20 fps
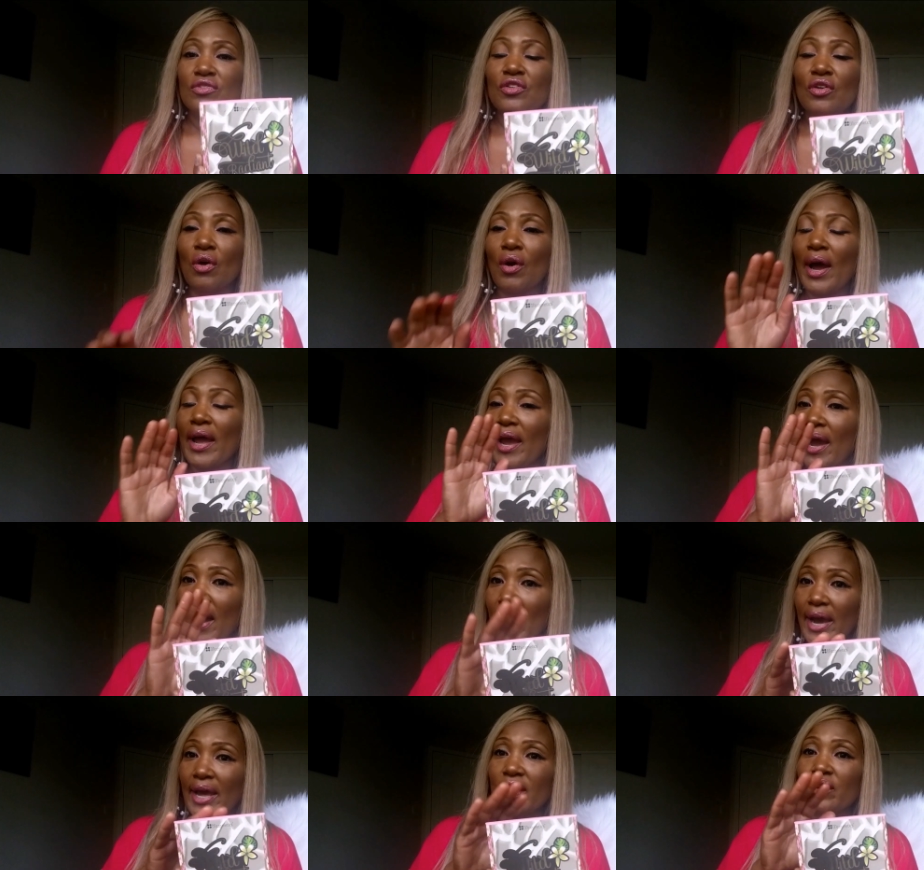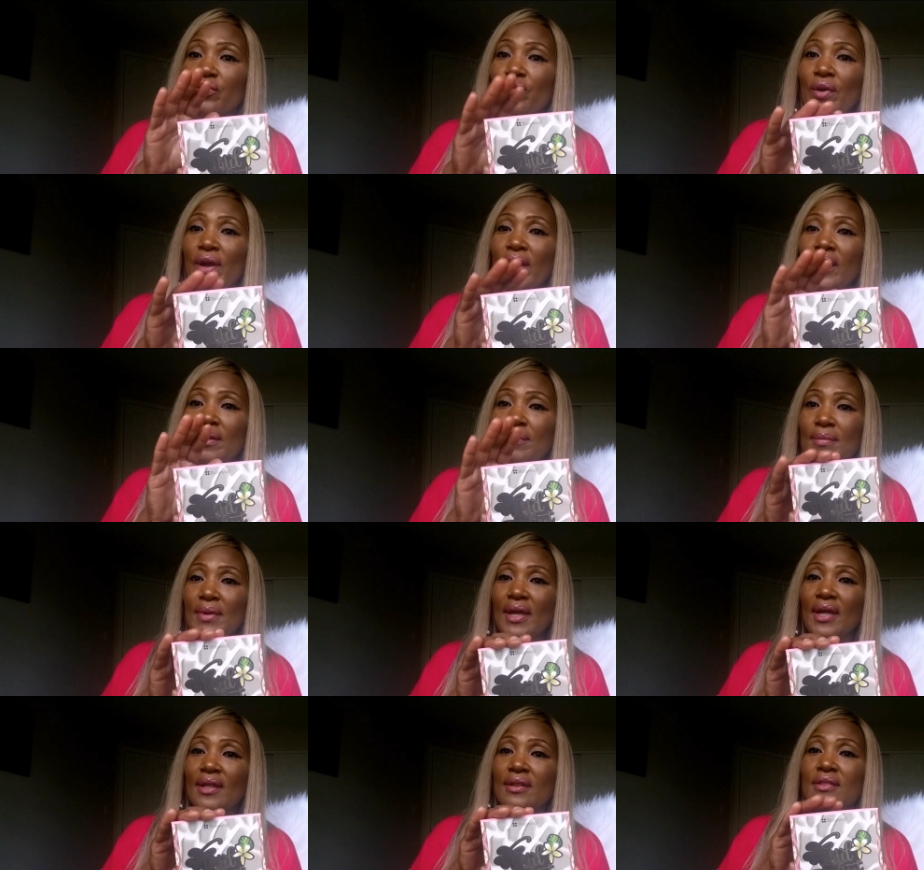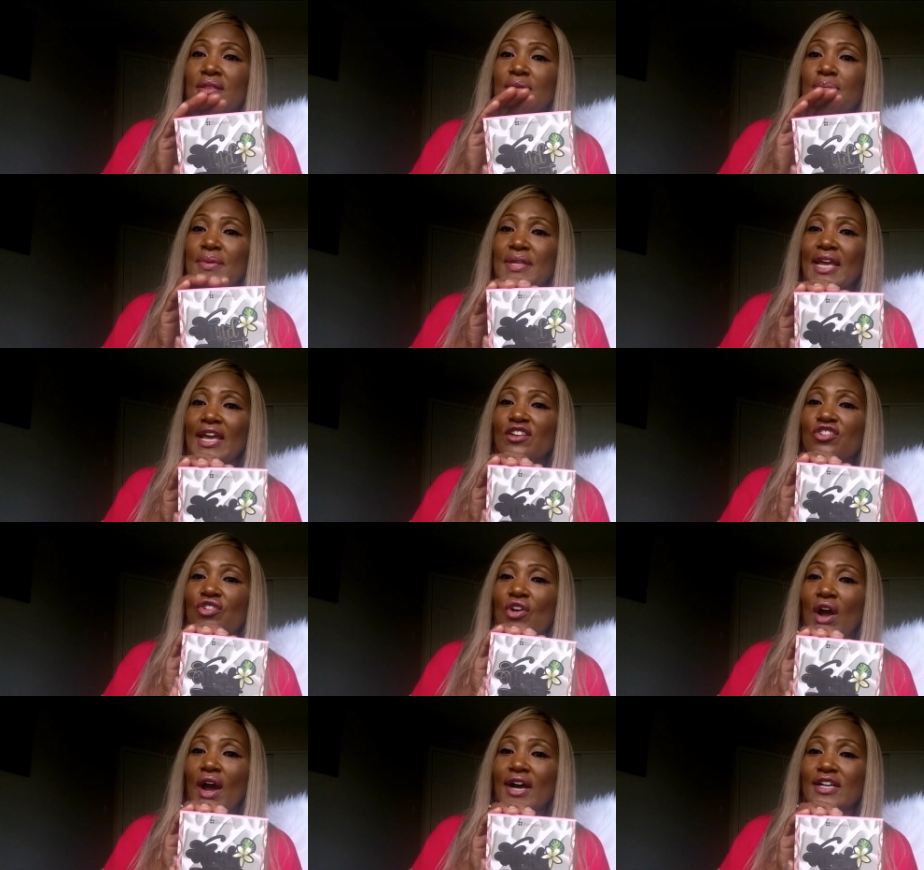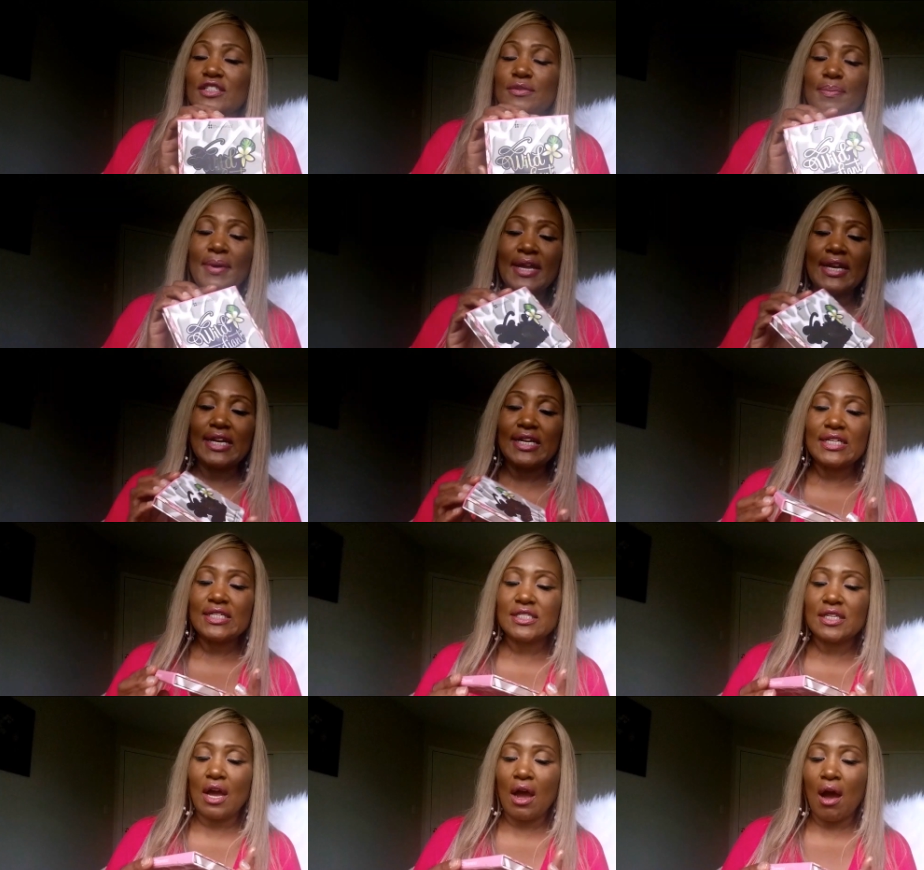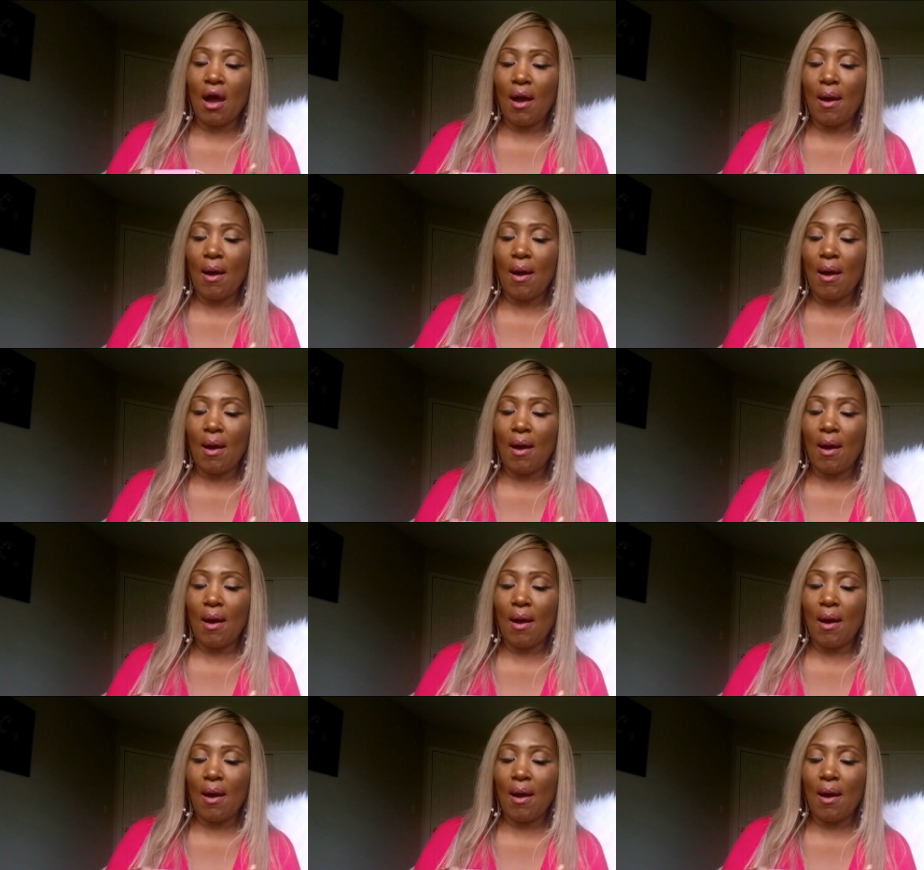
So I highly recommend the BH Cosmetics